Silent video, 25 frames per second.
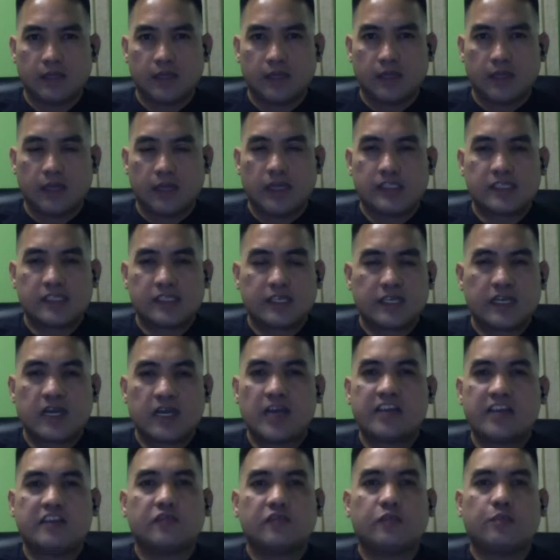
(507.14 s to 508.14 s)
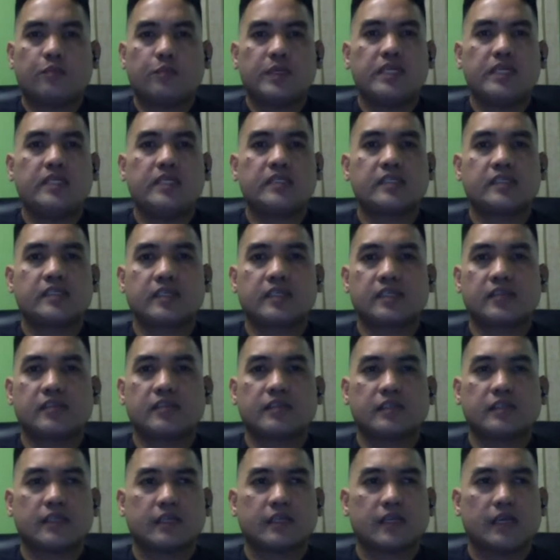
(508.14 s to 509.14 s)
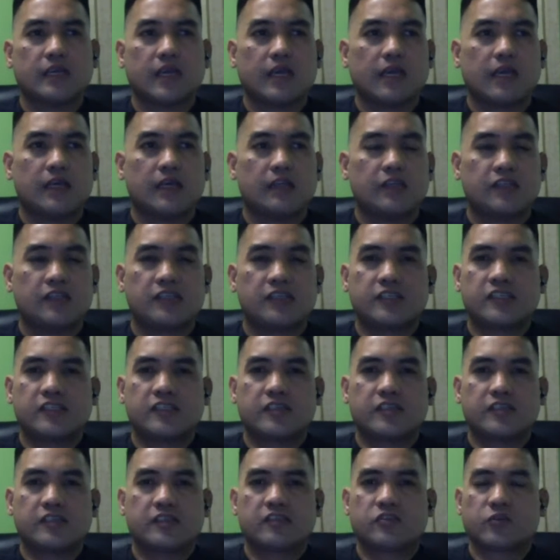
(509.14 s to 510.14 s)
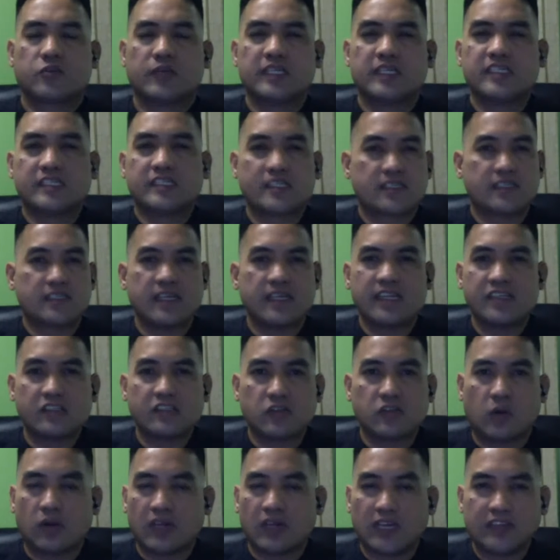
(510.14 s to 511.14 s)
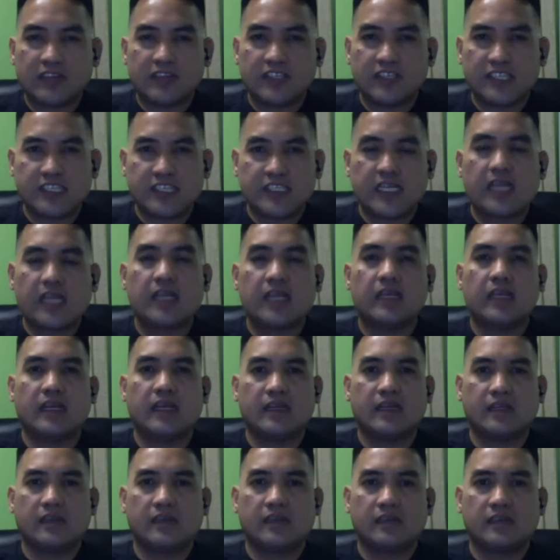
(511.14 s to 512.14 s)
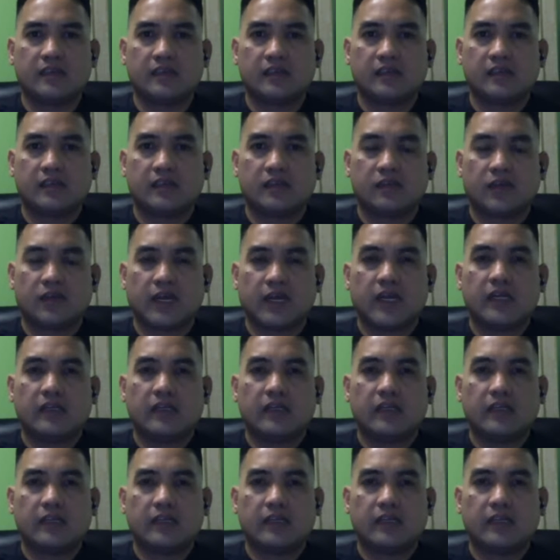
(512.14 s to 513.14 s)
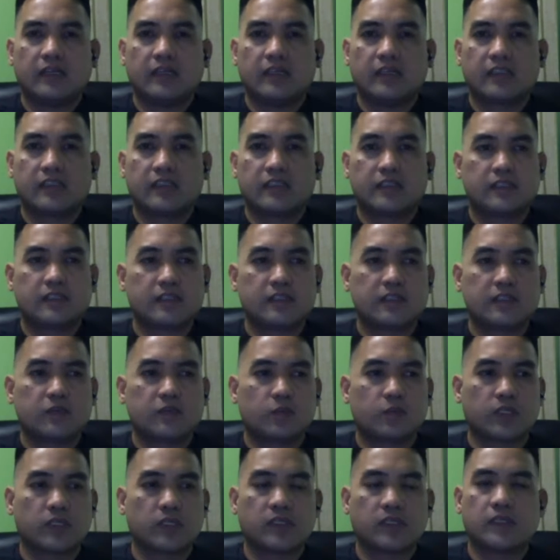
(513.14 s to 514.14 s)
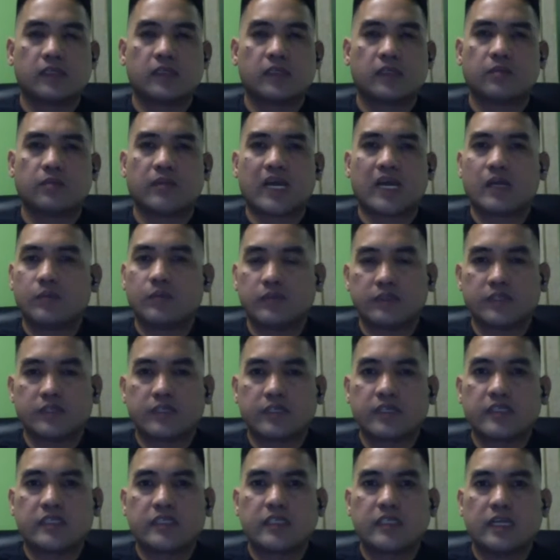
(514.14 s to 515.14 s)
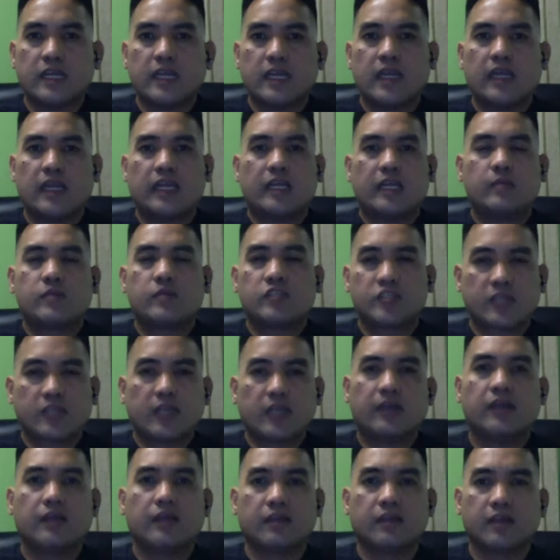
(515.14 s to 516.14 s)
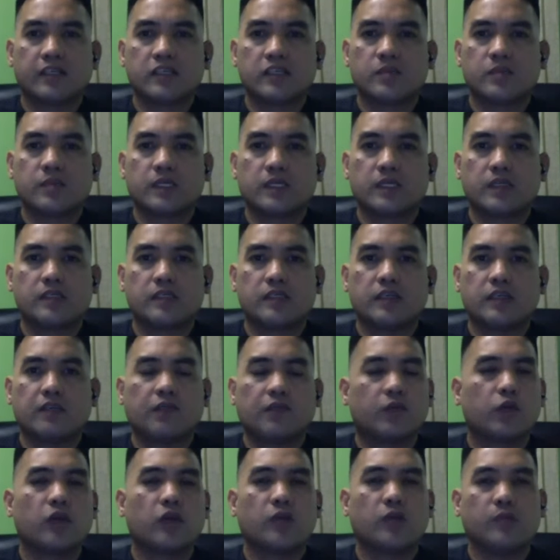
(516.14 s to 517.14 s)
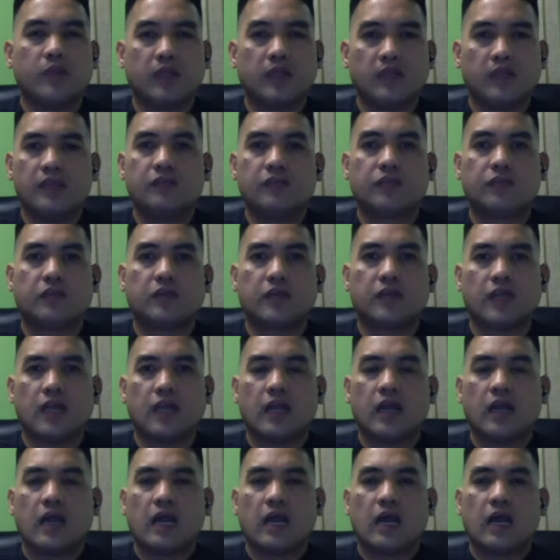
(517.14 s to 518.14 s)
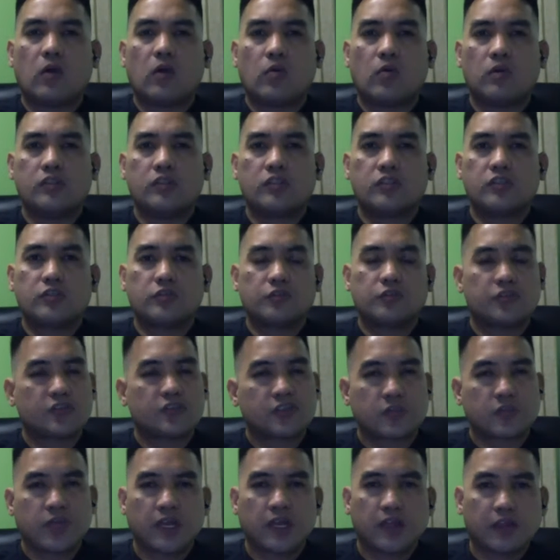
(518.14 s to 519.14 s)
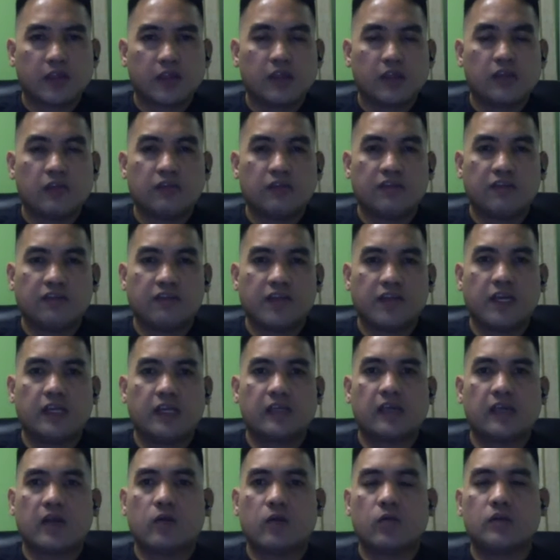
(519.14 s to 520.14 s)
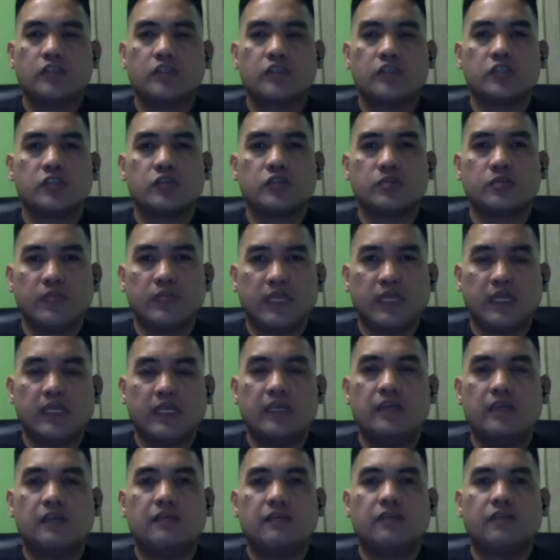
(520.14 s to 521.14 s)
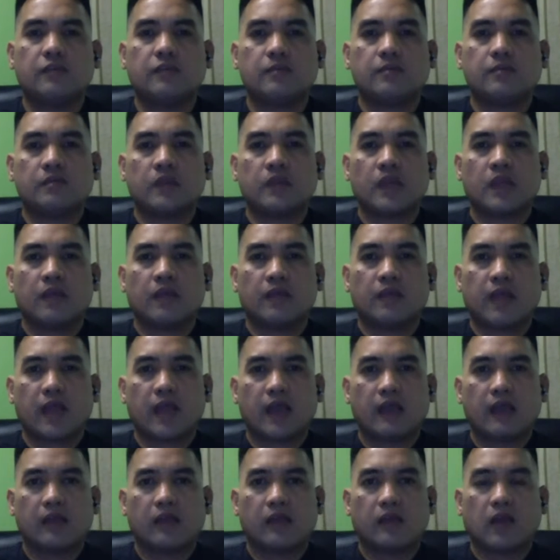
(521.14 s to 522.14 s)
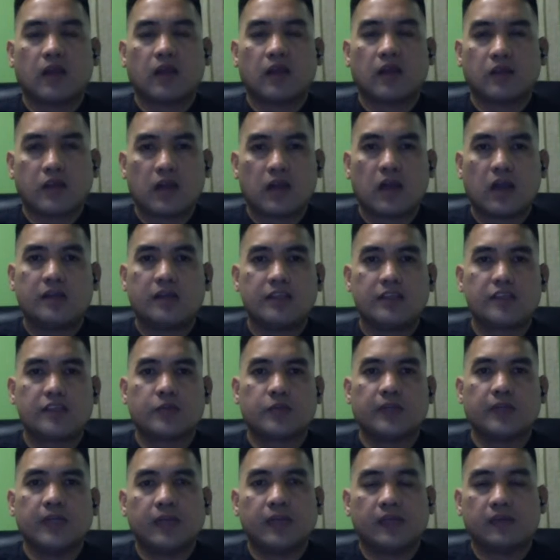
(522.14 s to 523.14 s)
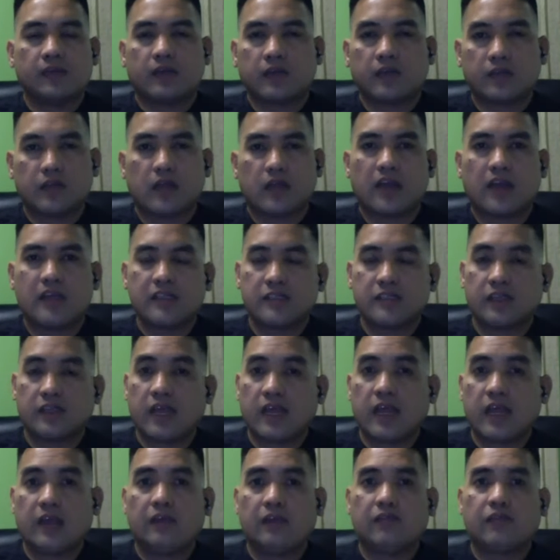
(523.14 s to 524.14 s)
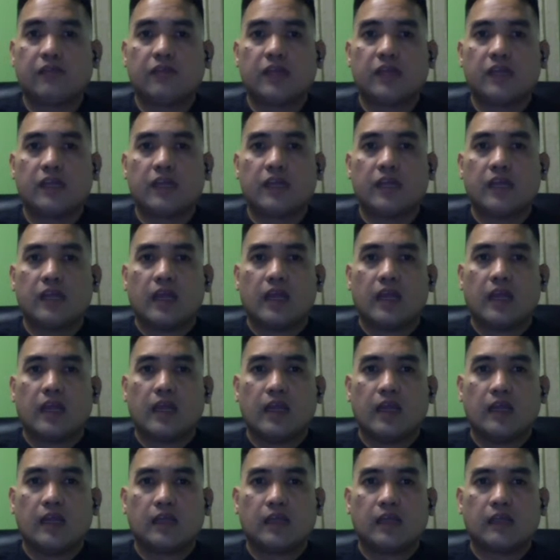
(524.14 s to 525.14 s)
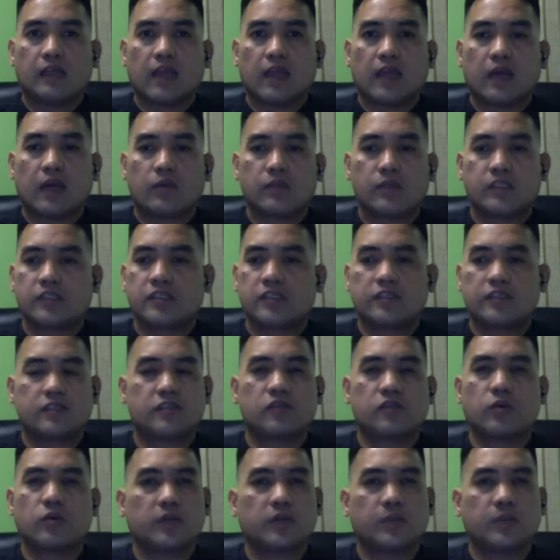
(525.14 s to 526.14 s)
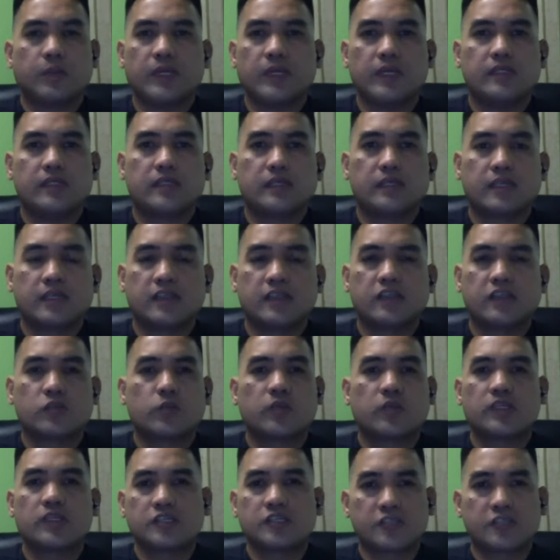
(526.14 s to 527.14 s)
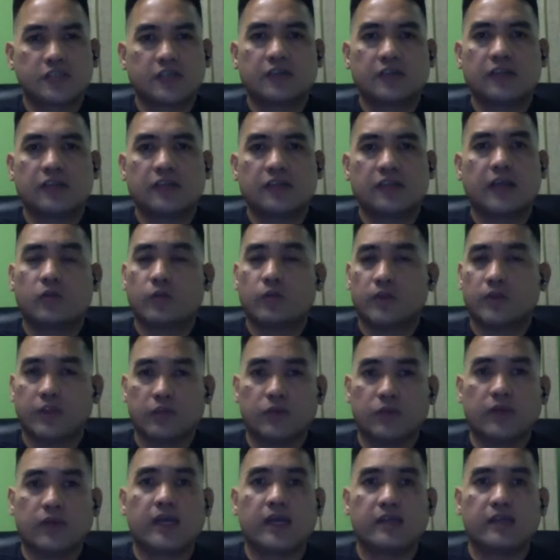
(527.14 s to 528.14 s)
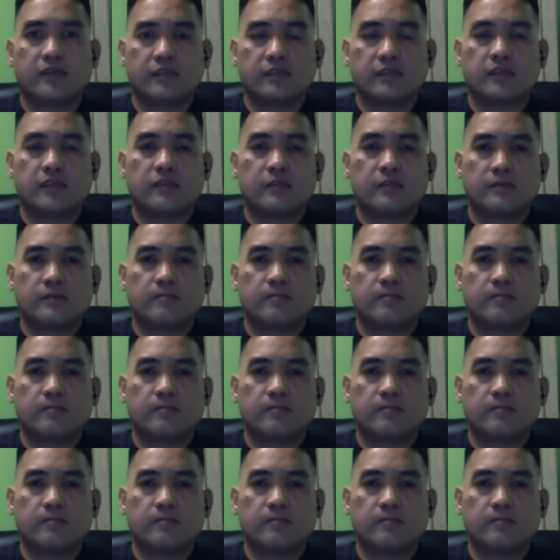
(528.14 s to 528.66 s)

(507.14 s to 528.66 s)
It's a kind of peace that just transcends all understanding, right? And that's what the Bible says. And I'm sharing this because if you're a believer, I want you to strengthen your faith. I want you to believe that our God is real and our God is alive. And I was just so at peace, and I just want to share that with you guys.